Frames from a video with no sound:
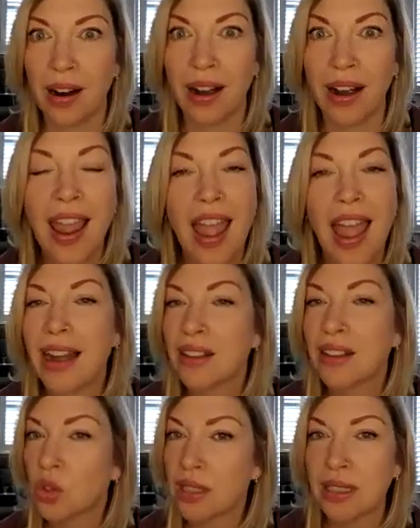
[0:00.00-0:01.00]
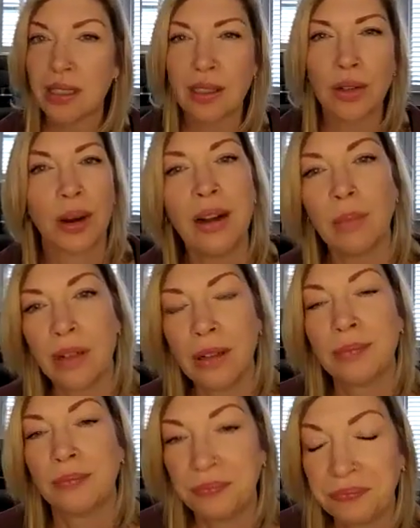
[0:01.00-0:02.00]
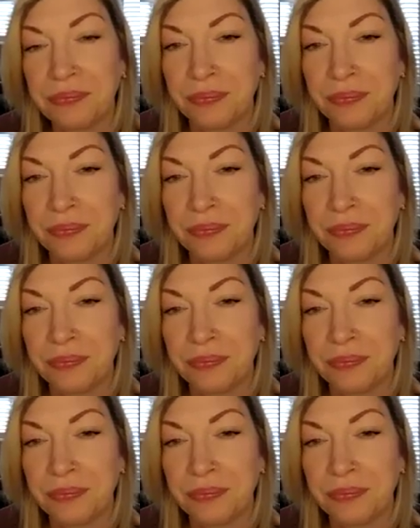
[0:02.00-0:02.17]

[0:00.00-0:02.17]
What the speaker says: you are. And it's incredible.